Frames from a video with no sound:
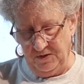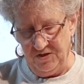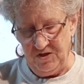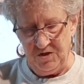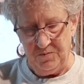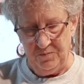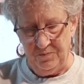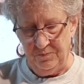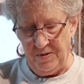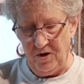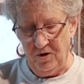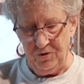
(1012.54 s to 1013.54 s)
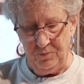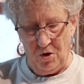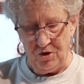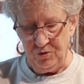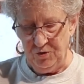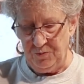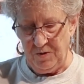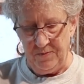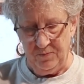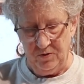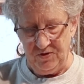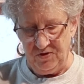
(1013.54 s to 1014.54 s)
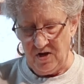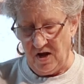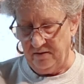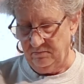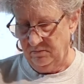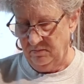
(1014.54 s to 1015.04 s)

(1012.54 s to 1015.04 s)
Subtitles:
This parchment paper is not